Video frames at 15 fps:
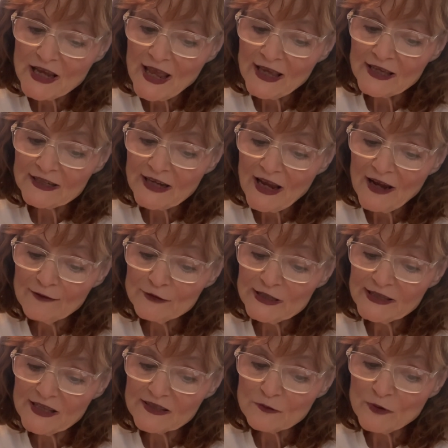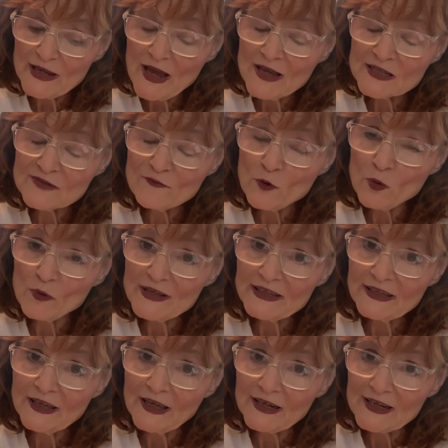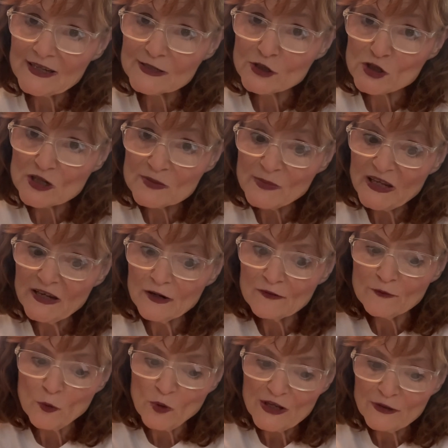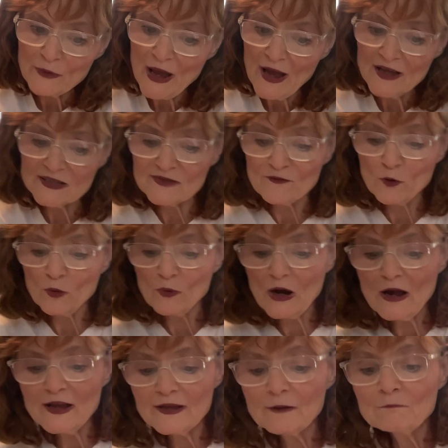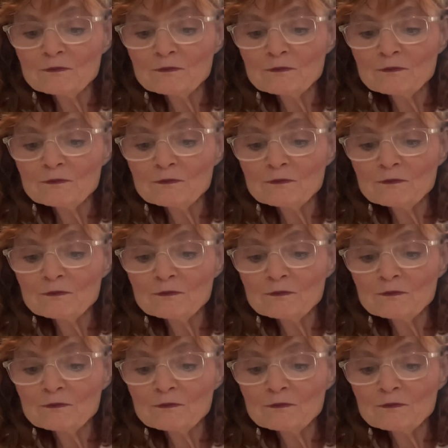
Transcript: And everything that we ask for, we get. It's just be careful what you ask for, right?